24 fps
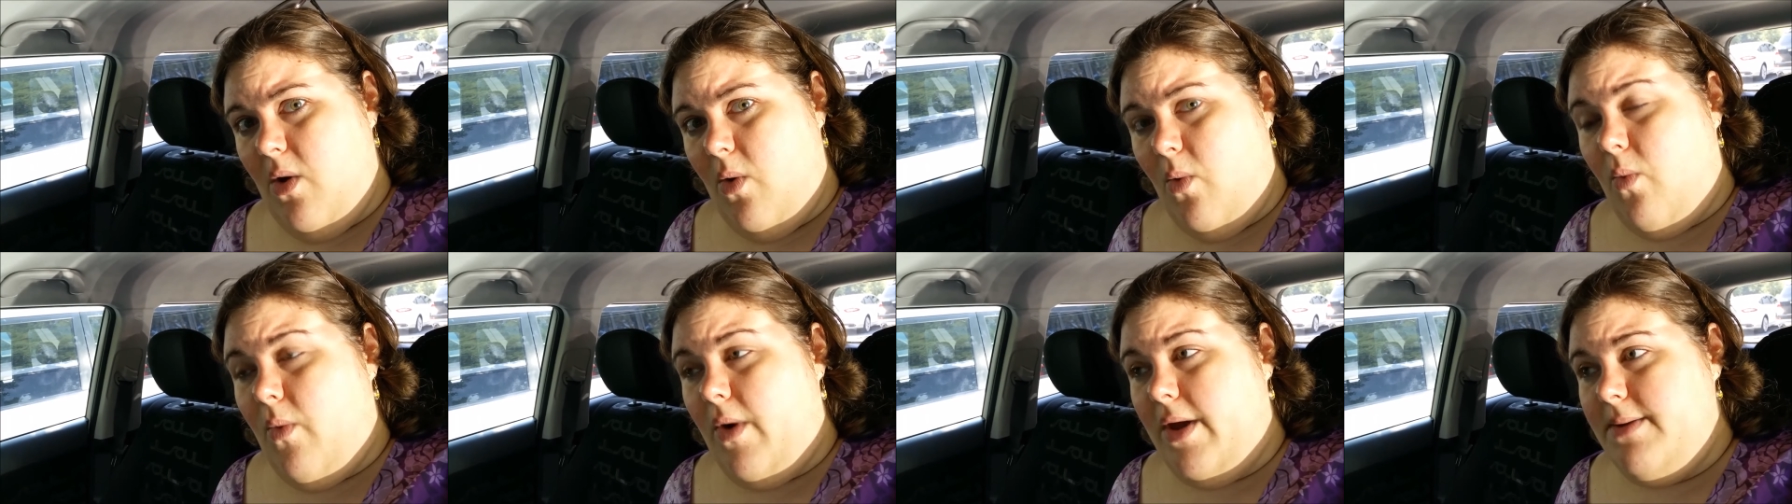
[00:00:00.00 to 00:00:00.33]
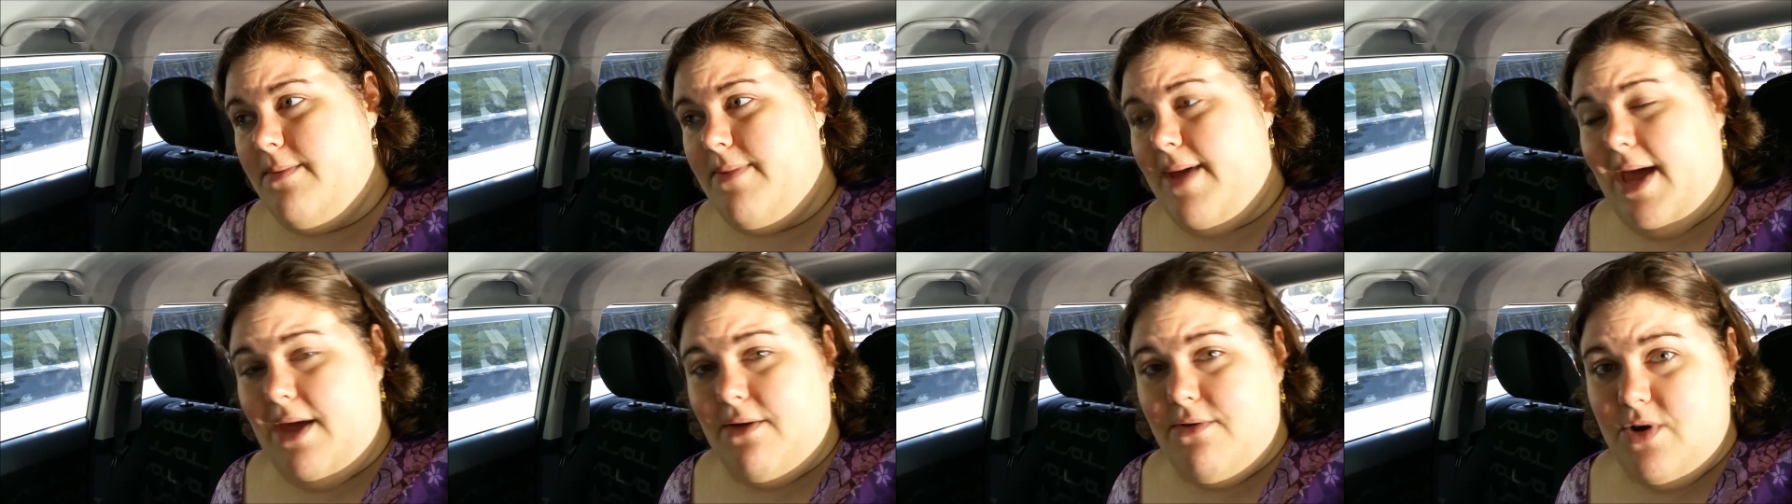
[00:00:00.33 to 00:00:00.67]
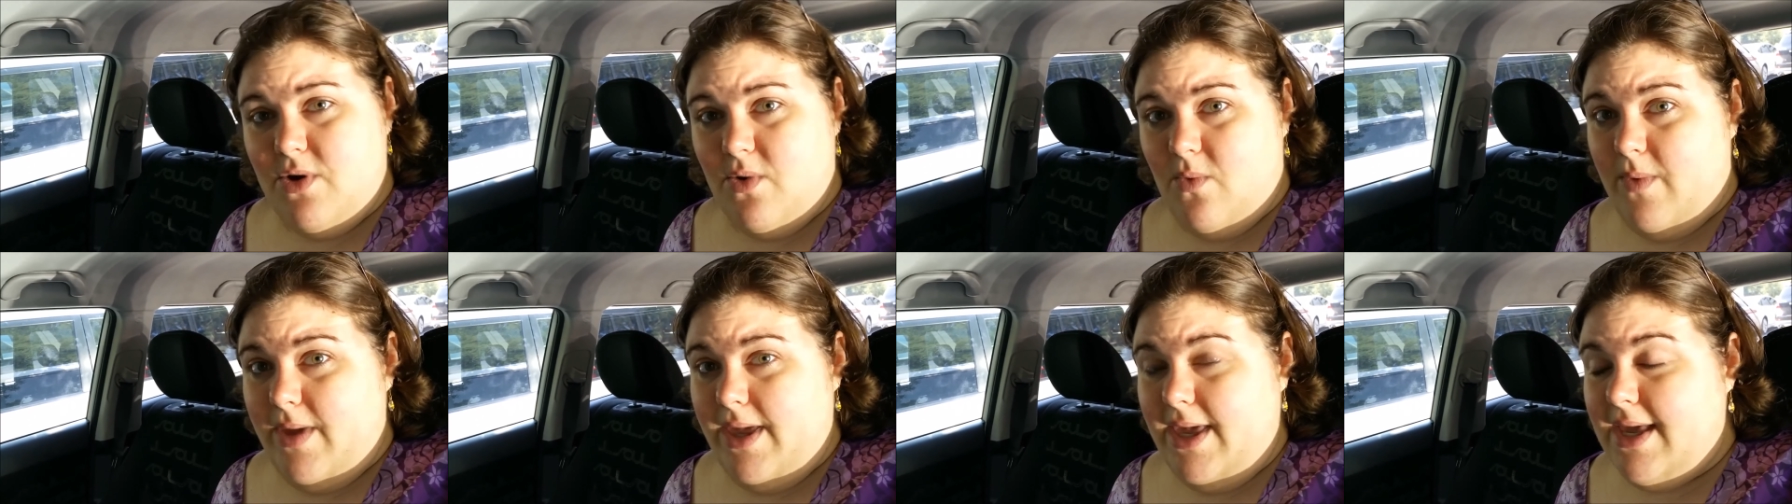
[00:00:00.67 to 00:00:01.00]
One pound
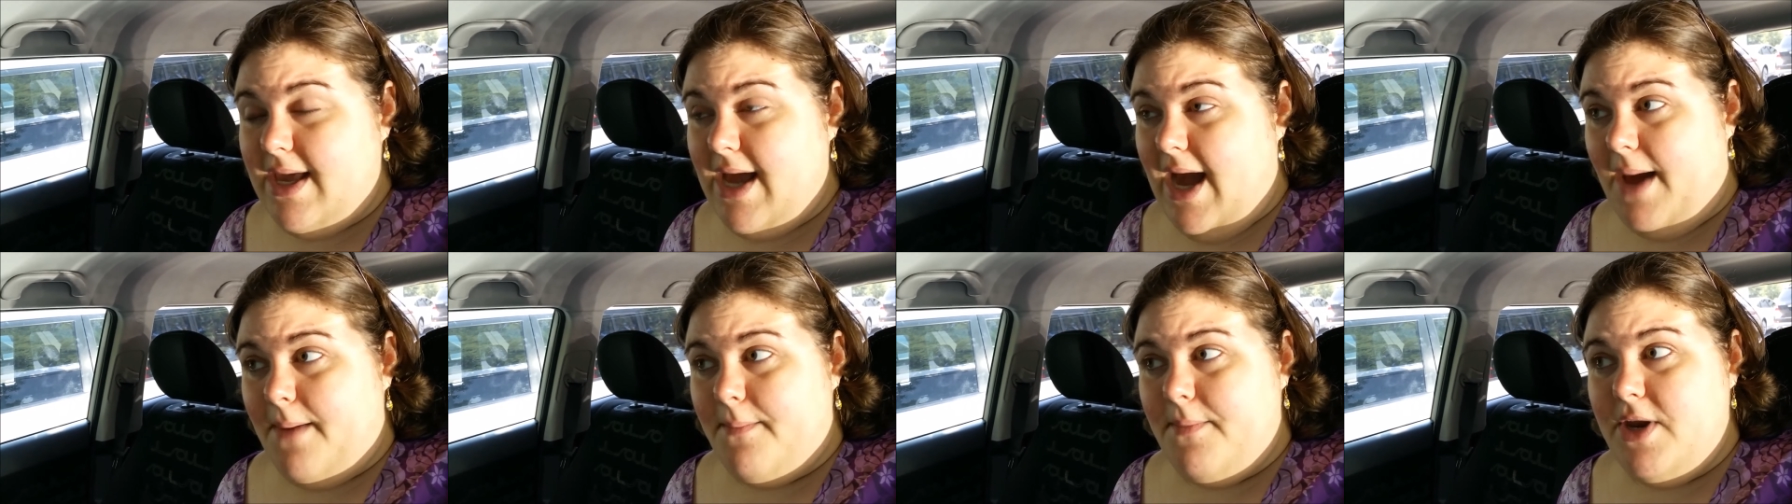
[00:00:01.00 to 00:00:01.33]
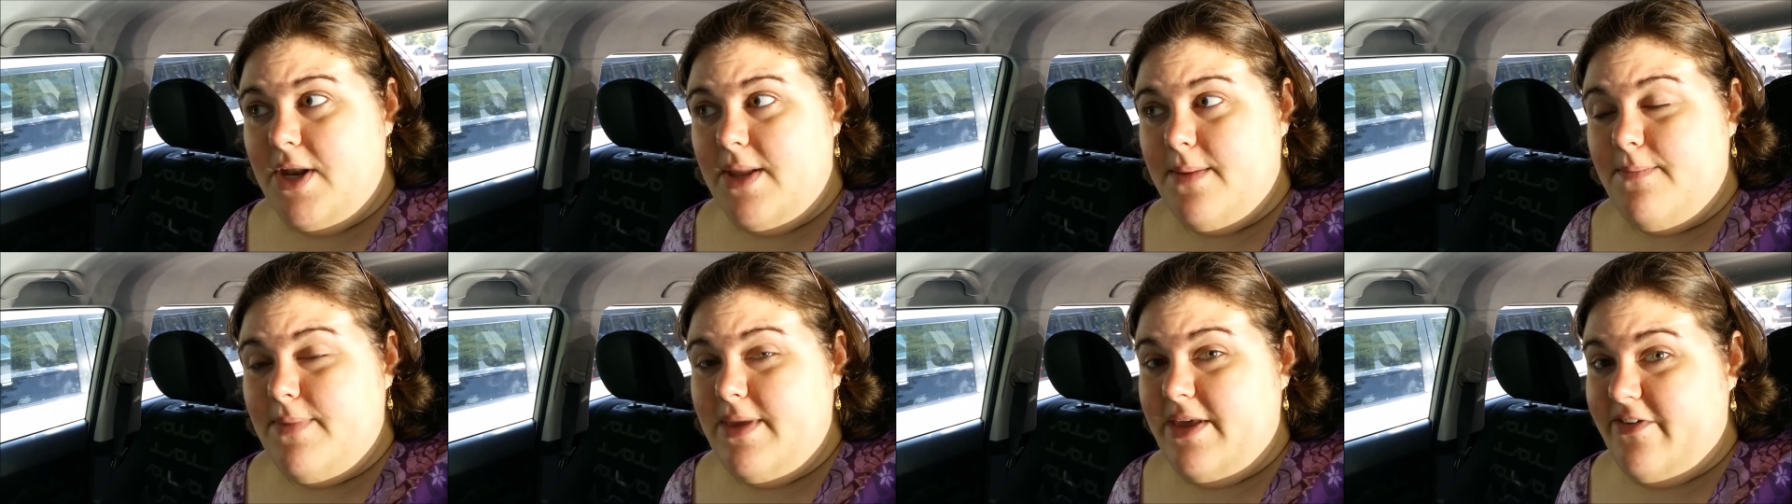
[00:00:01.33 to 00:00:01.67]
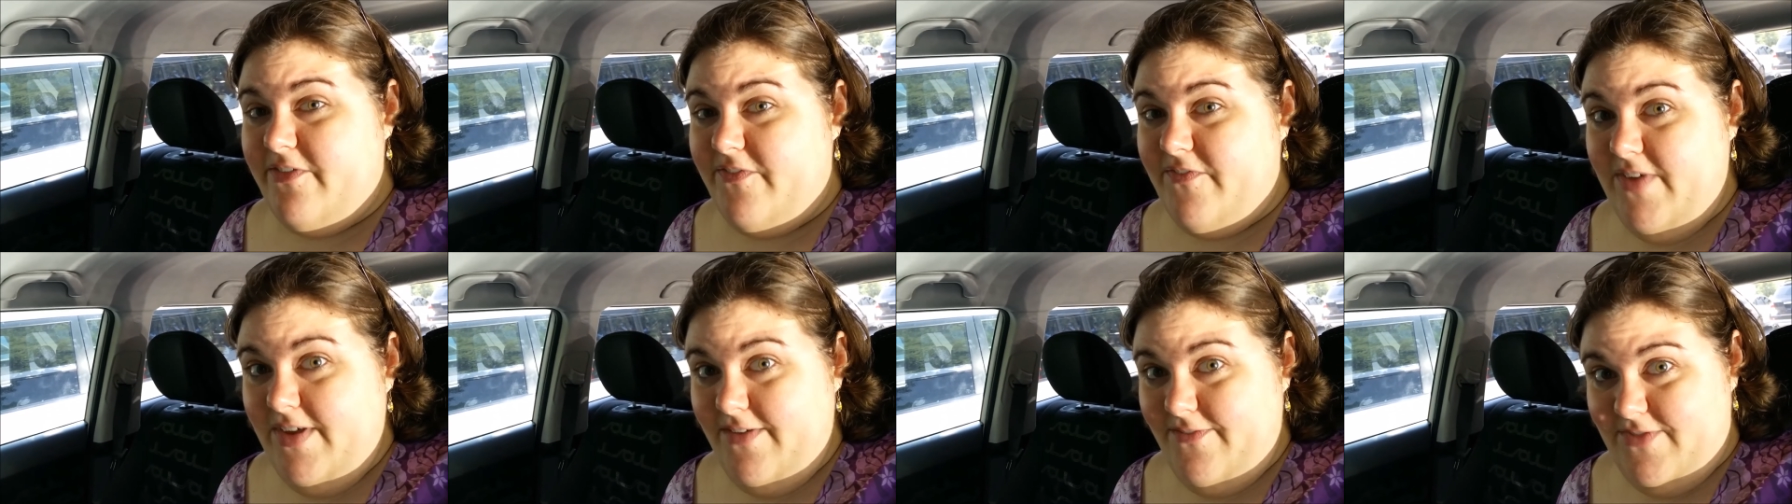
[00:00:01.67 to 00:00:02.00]
a week, I'm gonna be
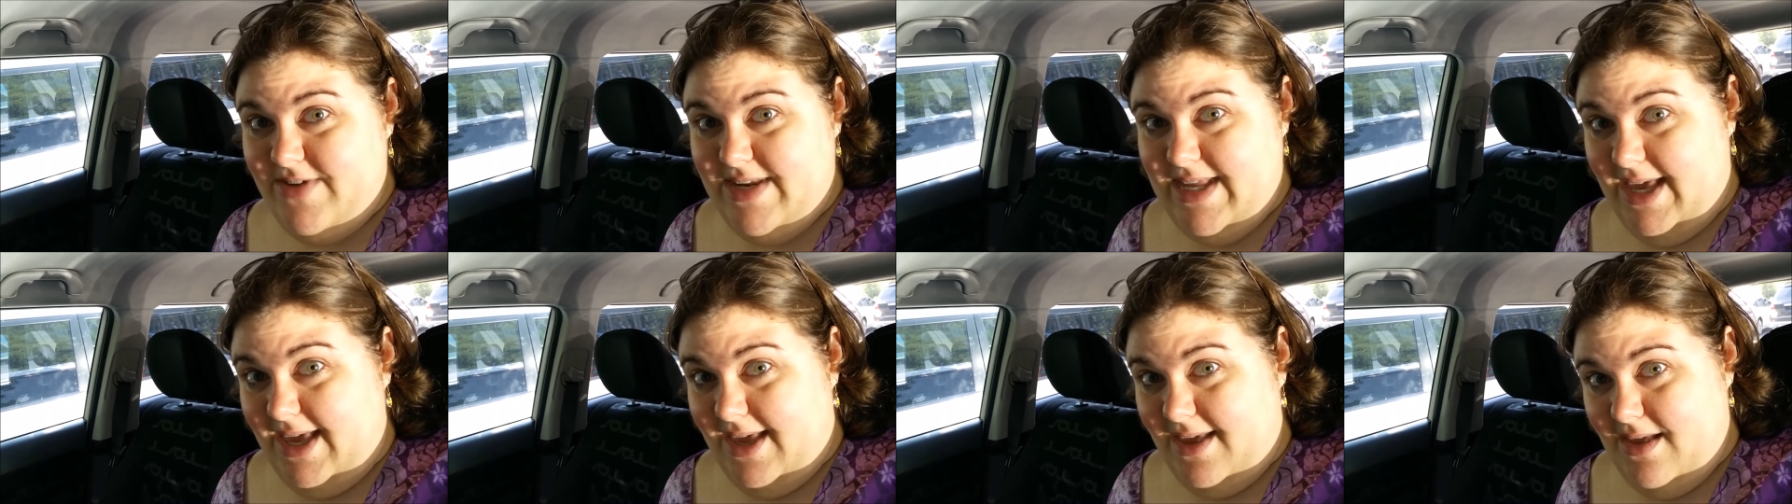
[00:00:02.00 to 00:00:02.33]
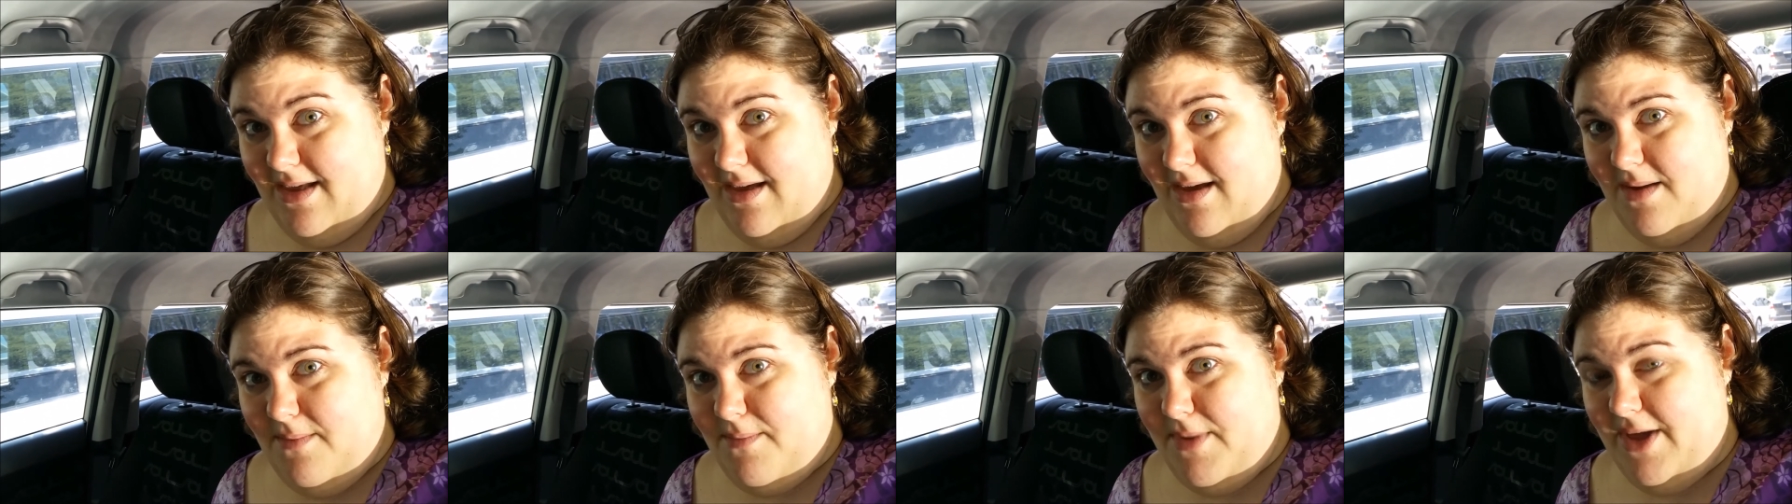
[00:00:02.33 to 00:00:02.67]
50